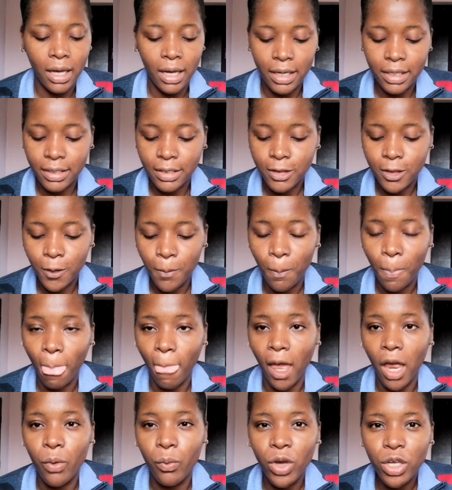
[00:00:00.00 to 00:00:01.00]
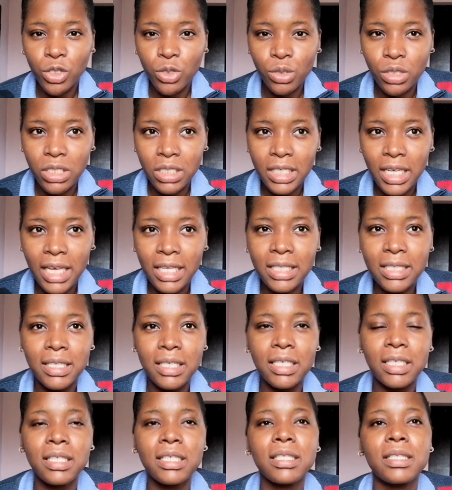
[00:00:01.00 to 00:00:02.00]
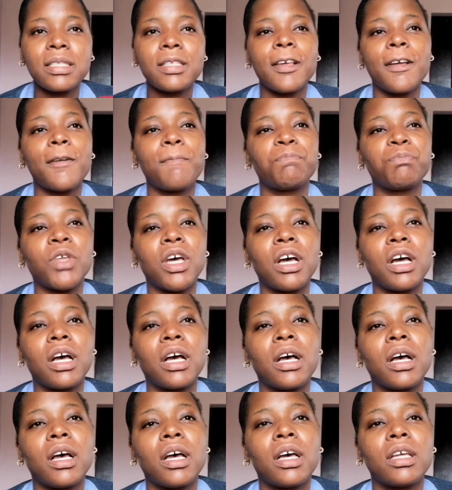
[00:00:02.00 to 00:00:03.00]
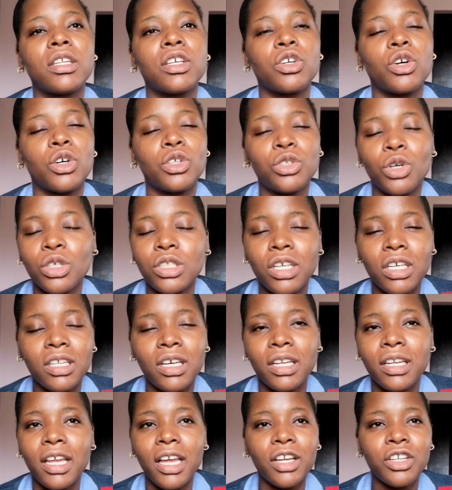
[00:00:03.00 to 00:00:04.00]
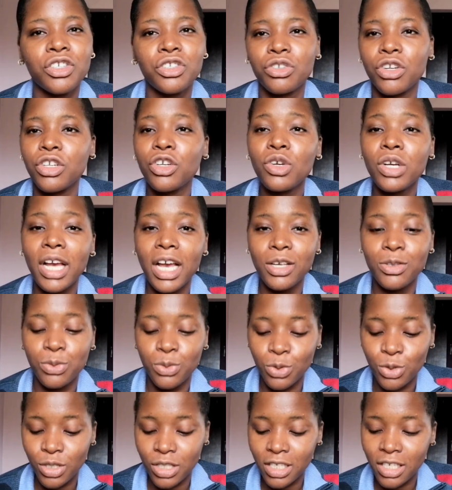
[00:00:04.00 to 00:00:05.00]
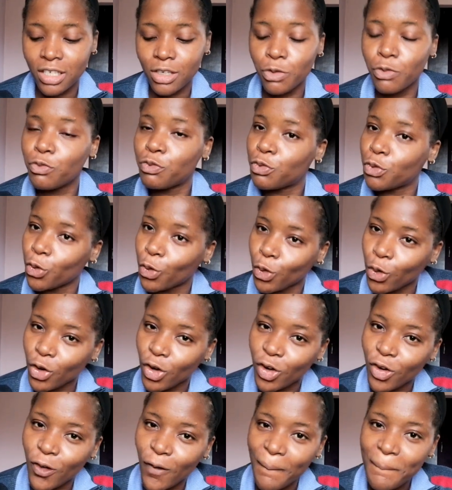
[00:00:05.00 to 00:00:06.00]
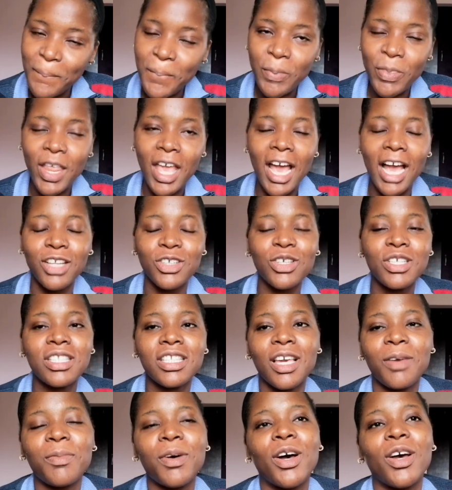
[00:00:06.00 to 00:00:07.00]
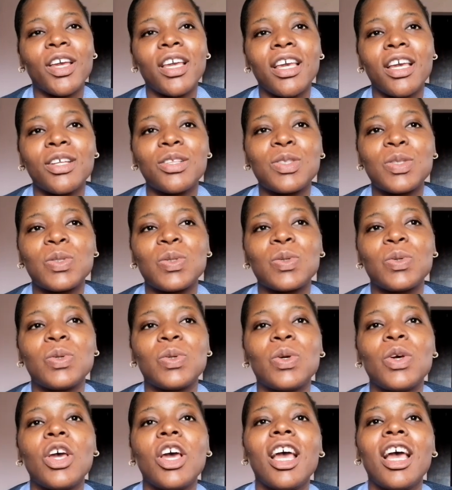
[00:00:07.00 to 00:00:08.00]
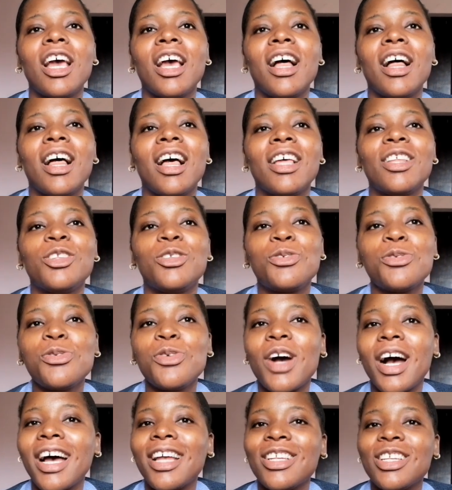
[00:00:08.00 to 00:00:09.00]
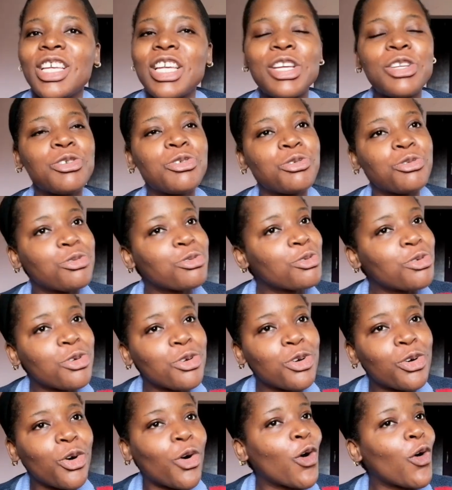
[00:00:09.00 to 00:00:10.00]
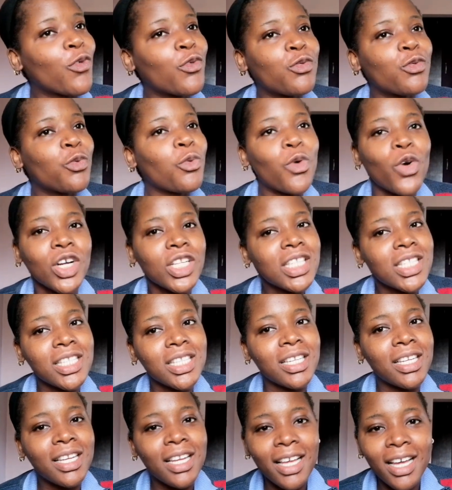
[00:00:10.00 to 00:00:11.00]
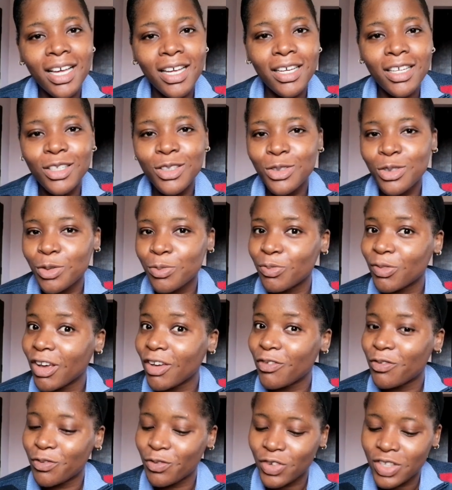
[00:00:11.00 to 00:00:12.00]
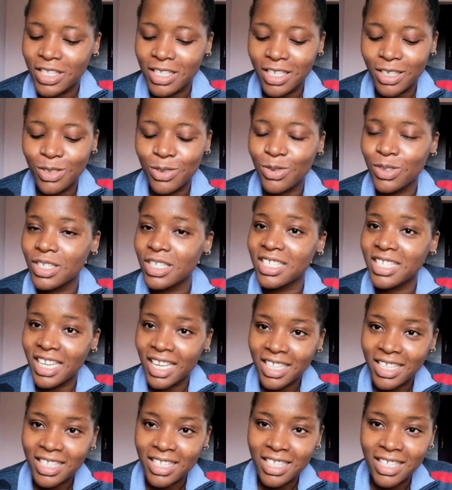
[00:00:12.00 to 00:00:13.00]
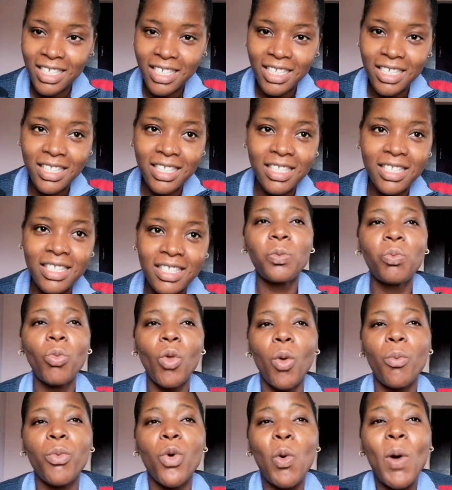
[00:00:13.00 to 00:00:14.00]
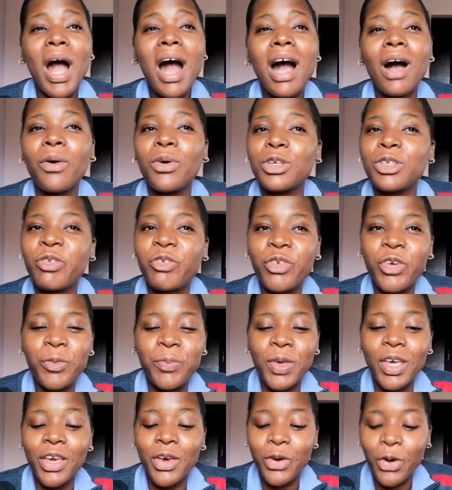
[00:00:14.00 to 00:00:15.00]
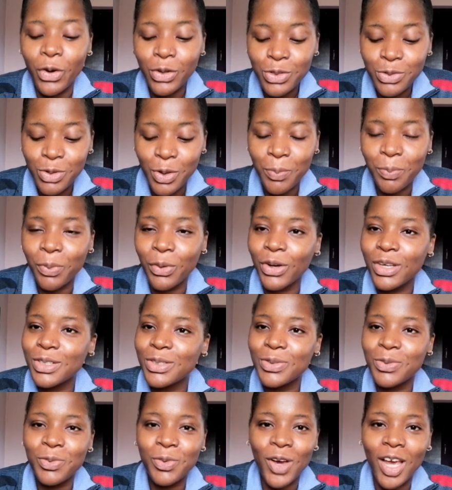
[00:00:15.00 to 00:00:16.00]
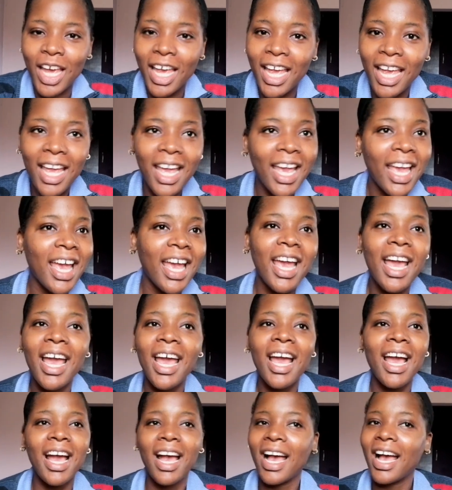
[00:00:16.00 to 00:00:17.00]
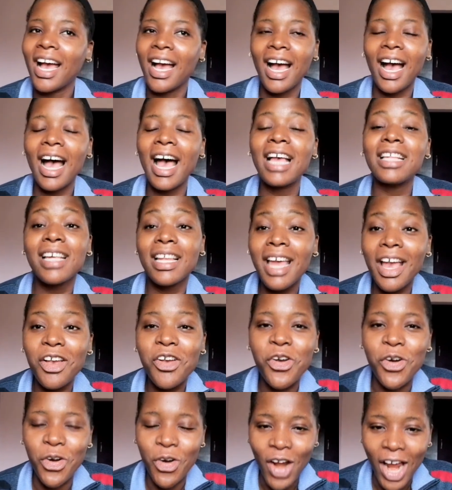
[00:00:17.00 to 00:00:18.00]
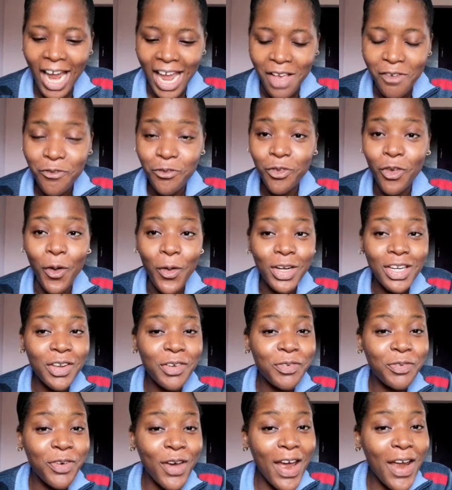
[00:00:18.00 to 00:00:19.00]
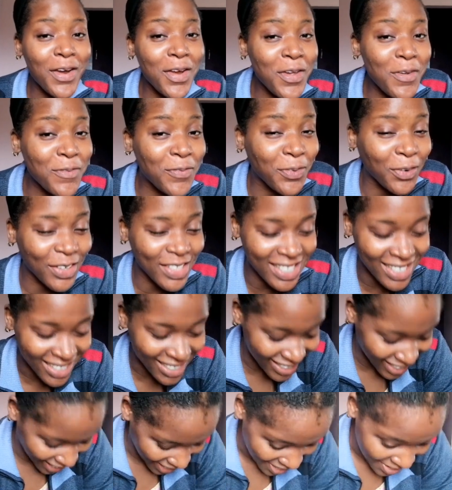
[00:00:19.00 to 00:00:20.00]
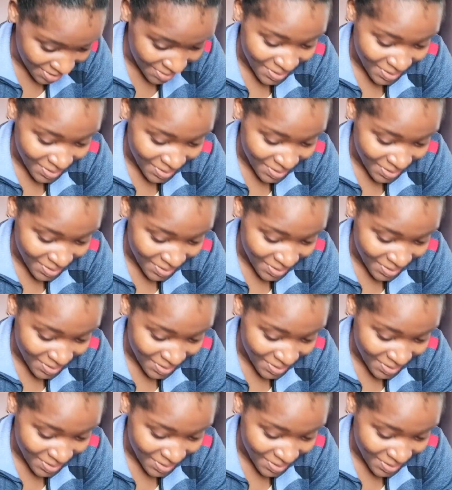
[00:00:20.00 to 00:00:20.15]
And I went to the dentist. They conducted an x-ray. You guys will see the vlog. I just came out here to do an intro of what led to my visit to the dentist. But while I was filming, it got to a point where I started crying for the very first time.